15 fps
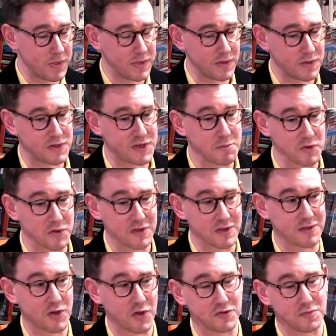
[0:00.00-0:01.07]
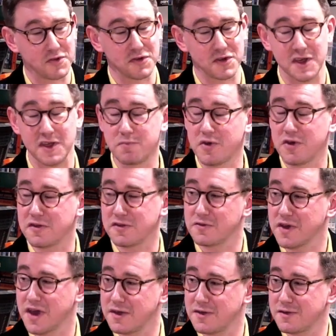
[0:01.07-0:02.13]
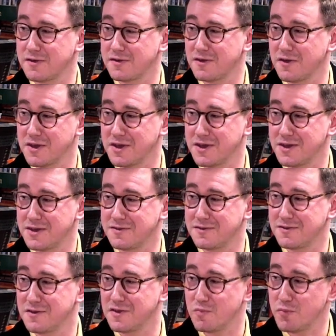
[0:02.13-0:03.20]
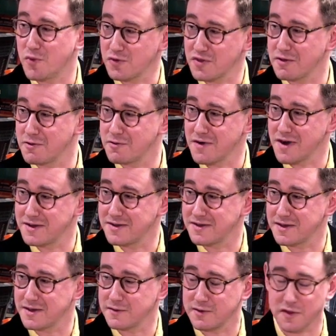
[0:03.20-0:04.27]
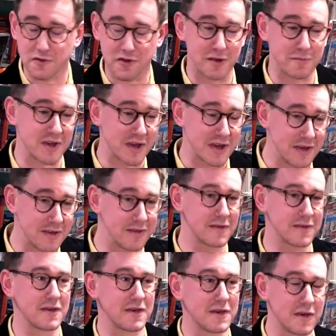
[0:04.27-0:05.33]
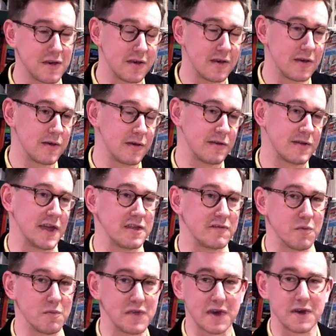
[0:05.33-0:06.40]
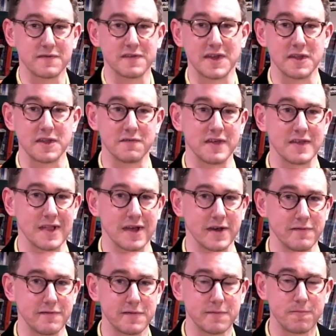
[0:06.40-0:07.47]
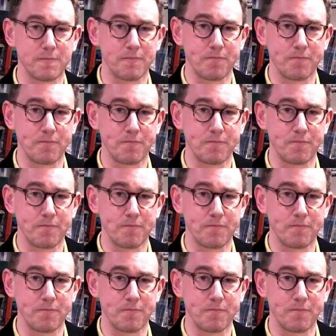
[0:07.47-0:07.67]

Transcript: Symonds contributed his personal case study to the book they were writing, describing his sense of himself, sense of his life.